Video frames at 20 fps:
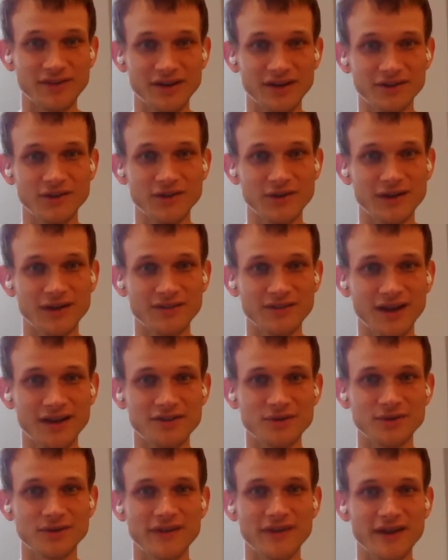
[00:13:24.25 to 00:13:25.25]
Like I
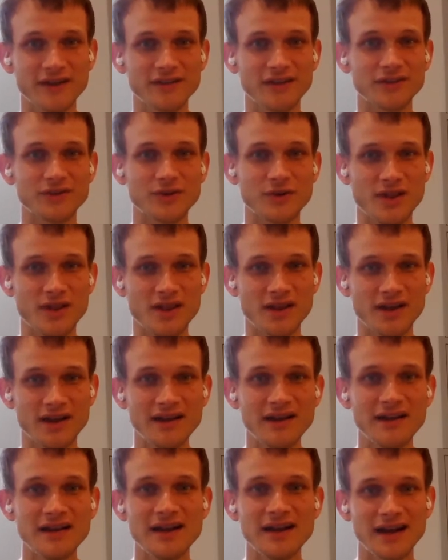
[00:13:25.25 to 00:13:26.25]
do think that there's
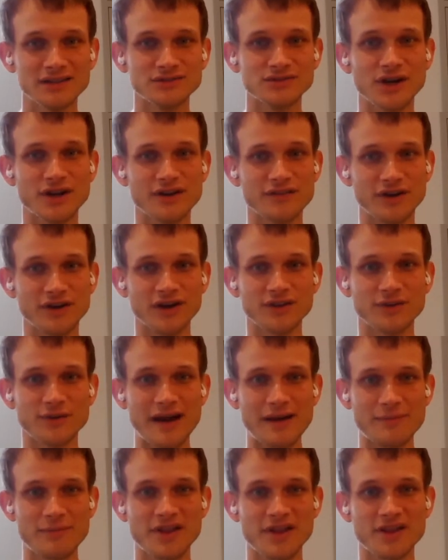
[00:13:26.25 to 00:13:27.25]
a lot of other
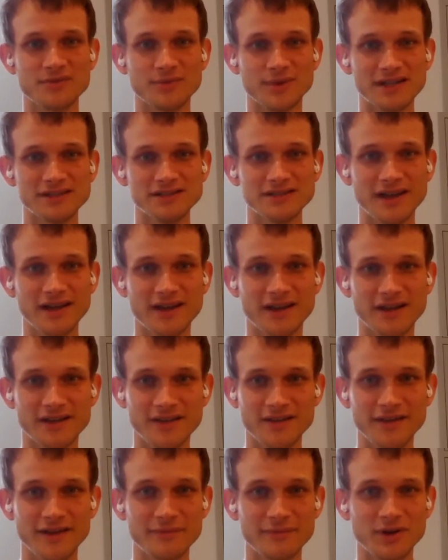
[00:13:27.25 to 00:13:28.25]
apps as well,
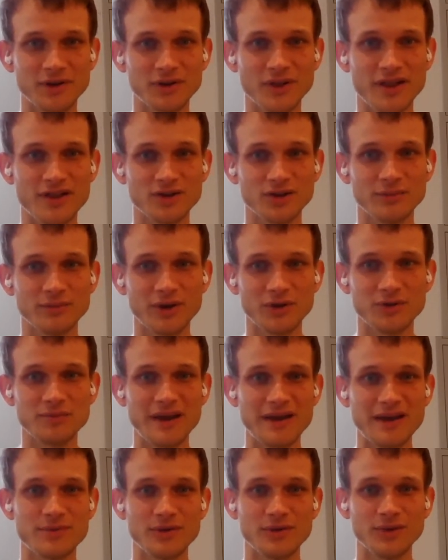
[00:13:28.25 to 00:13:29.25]
and the Soulbound
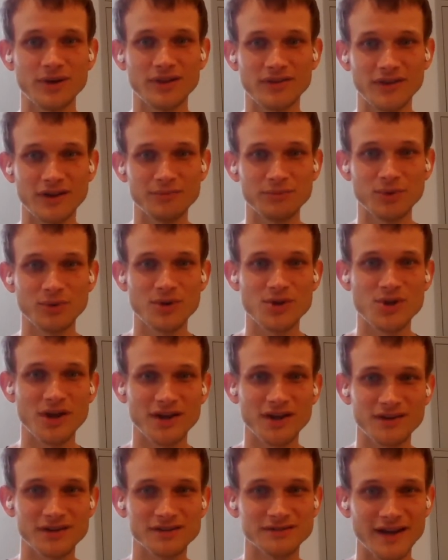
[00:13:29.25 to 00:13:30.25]
paper with Pooja
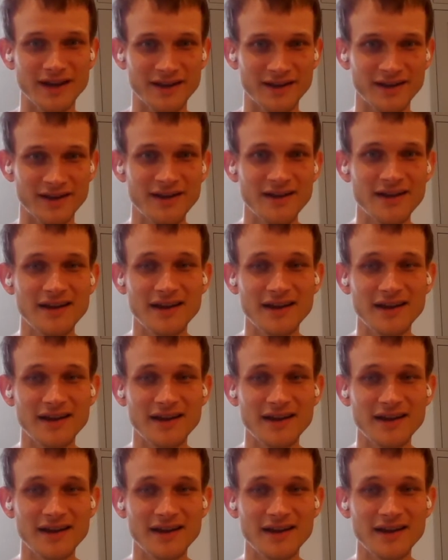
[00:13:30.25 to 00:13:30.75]
and Glenn,